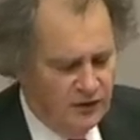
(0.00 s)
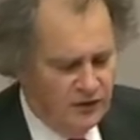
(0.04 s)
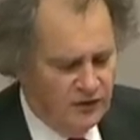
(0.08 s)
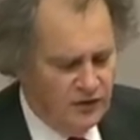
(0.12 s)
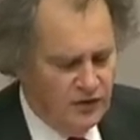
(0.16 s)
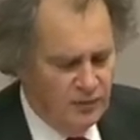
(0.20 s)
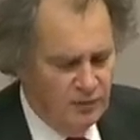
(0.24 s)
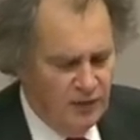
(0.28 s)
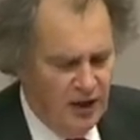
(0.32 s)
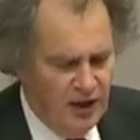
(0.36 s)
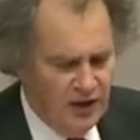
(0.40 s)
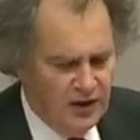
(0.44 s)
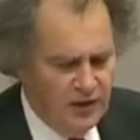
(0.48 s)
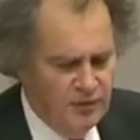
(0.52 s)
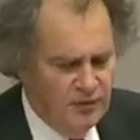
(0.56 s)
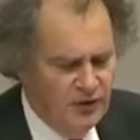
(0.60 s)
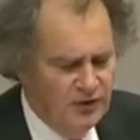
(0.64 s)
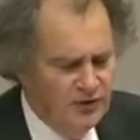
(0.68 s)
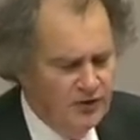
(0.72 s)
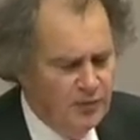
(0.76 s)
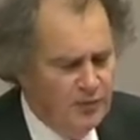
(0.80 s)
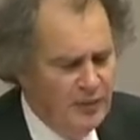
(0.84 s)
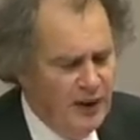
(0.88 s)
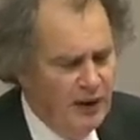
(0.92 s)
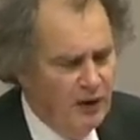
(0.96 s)
some
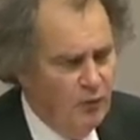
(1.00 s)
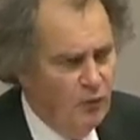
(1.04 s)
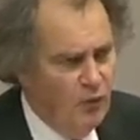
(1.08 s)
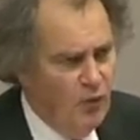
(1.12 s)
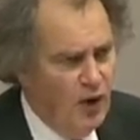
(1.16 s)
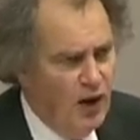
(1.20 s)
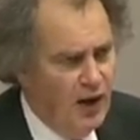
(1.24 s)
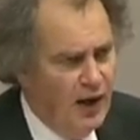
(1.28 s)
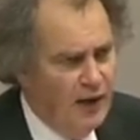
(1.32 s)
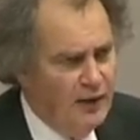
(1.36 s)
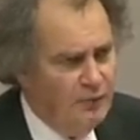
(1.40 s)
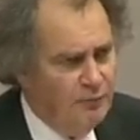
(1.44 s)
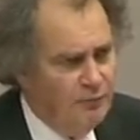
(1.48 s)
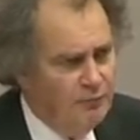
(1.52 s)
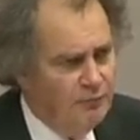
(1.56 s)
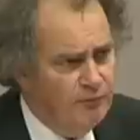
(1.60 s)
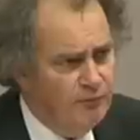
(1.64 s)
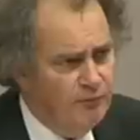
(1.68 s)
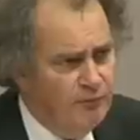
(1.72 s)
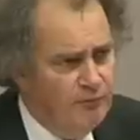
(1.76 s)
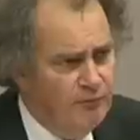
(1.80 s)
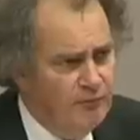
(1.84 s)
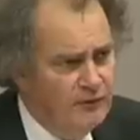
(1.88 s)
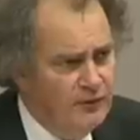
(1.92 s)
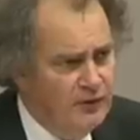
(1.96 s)
arguments about why
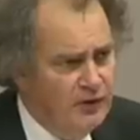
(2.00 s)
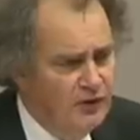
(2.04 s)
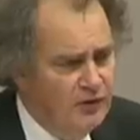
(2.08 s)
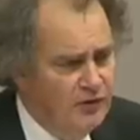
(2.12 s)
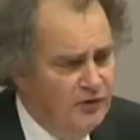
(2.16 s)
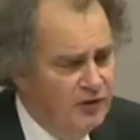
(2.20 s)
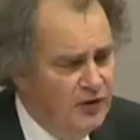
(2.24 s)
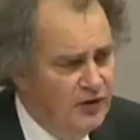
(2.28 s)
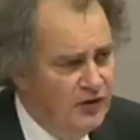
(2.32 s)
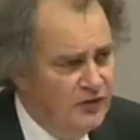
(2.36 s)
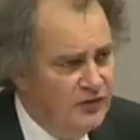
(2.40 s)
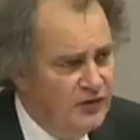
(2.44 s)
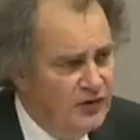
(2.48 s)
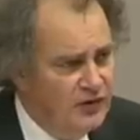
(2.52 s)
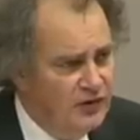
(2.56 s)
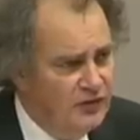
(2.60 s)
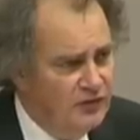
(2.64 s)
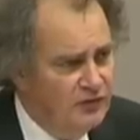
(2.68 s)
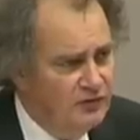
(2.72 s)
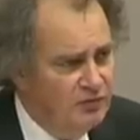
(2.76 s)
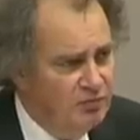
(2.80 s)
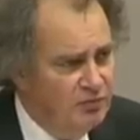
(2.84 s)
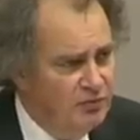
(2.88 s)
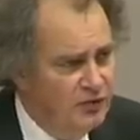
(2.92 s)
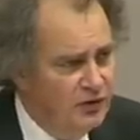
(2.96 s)

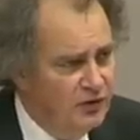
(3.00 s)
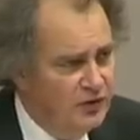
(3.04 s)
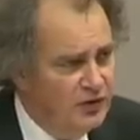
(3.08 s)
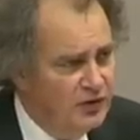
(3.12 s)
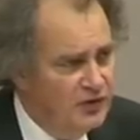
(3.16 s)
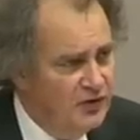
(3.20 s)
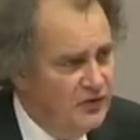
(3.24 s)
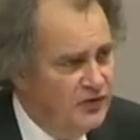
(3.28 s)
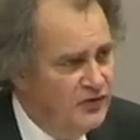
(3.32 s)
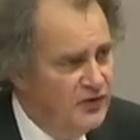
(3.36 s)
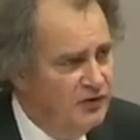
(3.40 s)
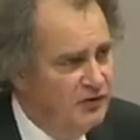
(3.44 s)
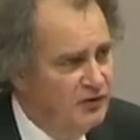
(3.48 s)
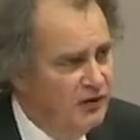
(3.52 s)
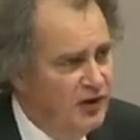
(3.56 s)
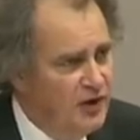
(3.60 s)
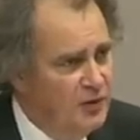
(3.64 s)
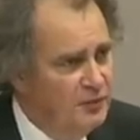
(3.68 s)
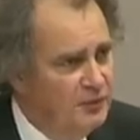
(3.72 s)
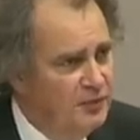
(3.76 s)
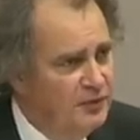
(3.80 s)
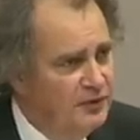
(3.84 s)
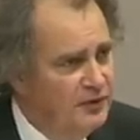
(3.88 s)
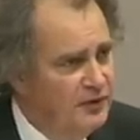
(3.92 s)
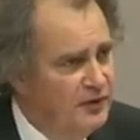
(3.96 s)
universities should consider
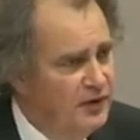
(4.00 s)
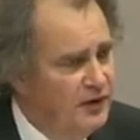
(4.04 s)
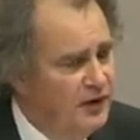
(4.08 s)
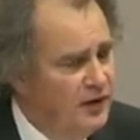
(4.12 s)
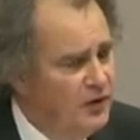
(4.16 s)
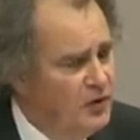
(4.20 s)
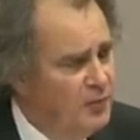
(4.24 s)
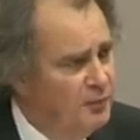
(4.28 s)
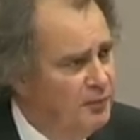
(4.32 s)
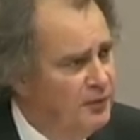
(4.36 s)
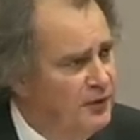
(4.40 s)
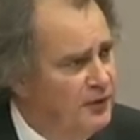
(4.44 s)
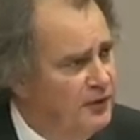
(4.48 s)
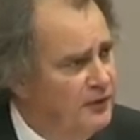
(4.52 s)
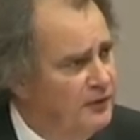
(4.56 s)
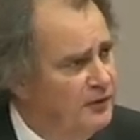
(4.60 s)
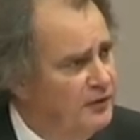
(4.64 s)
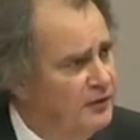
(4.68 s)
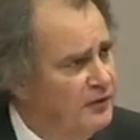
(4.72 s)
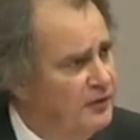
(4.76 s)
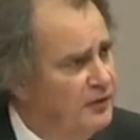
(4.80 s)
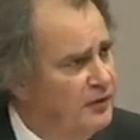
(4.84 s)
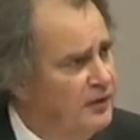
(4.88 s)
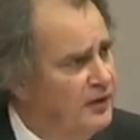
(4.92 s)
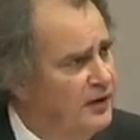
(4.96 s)
open,
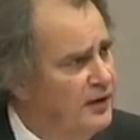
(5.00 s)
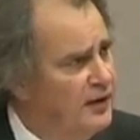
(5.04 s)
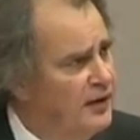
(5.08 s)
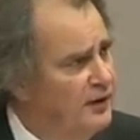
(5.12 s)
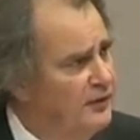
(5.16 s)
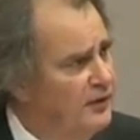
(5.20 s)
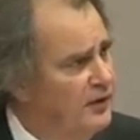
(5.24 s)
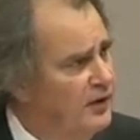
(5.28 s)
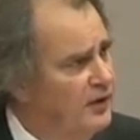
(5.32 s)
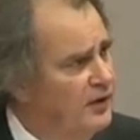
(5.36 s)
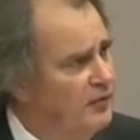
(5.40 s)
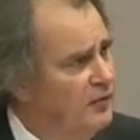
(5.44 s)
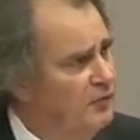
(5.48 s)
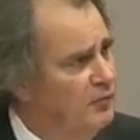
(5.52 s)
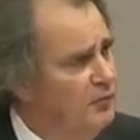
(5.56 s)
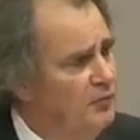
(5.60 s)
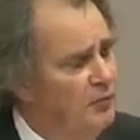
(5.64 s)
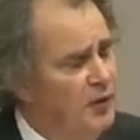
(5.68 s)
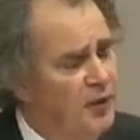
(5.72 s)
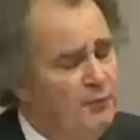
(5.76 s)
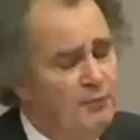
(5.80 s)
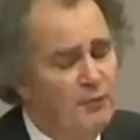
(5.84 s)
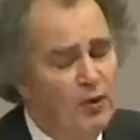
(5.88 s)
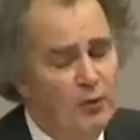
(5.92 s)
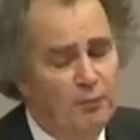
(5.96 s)
open
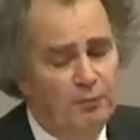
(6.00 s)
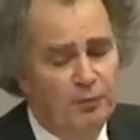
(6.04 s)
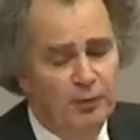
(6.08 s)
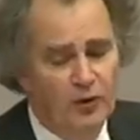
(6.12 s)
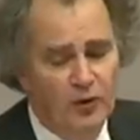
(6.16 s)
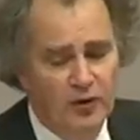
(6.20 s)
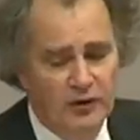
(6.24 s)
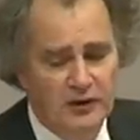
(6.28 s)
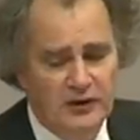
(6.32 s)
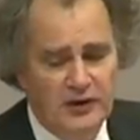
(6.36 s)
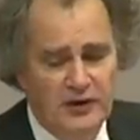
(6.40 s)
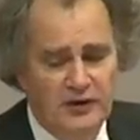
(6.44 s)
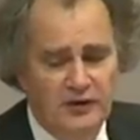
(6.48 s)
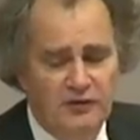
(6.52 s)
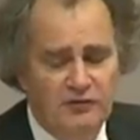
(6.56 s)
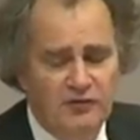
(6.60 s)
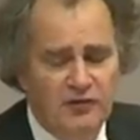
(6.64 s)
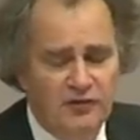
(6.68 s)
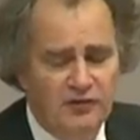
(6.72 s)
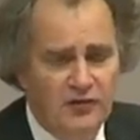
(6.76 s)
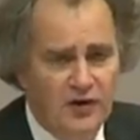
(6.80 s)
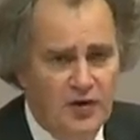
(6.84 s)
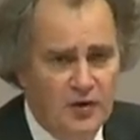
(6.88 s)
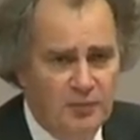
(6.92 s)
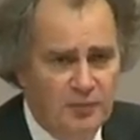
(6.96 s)
more broadly than
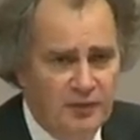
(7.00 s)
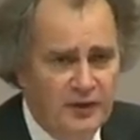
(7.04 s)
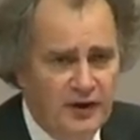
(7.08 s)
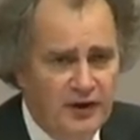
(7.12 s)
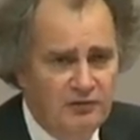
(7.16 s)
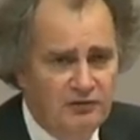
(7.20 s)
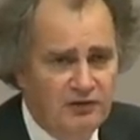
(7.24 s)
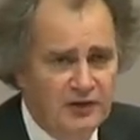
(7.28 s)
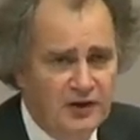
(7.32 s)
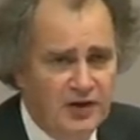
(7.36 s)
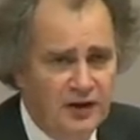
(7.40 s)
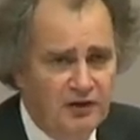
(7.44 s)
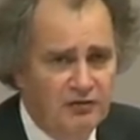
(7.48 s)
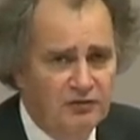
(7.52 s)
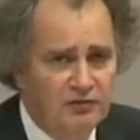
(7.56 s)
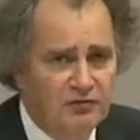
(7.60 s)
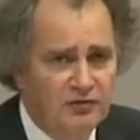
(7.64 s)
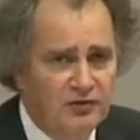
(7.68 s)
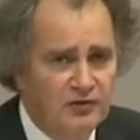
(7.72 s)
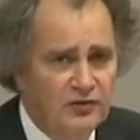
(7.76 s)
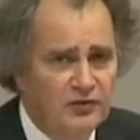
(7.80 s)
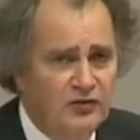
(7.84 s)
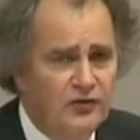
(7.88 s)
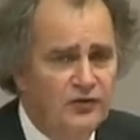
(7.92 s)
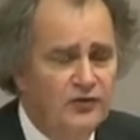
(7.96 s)
just open educational
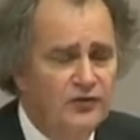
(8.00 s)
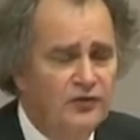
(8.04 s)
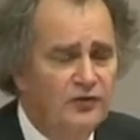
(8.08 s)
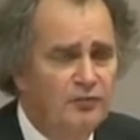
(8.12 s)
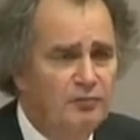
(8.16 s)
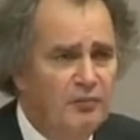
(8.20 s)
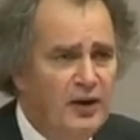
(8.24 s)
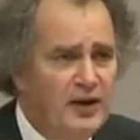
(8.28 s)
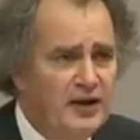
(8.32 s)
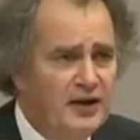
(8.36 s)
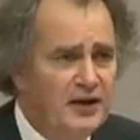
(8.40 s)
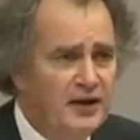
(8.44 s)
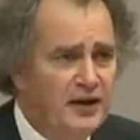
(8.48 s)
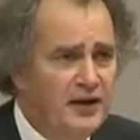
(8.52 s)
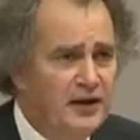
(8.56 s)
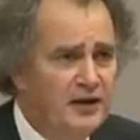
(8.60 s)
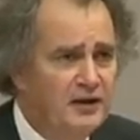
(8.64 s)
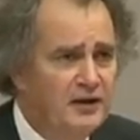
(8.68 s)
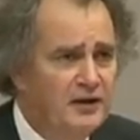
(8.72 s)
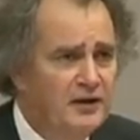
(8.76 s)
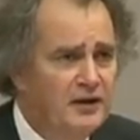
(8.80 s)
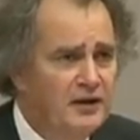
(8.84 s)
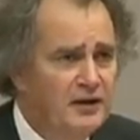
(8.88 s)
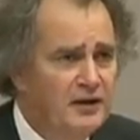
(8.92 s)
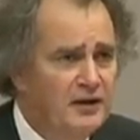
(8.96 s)
resources,
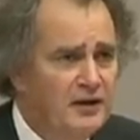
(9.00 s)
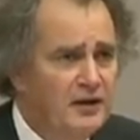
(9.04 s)
making,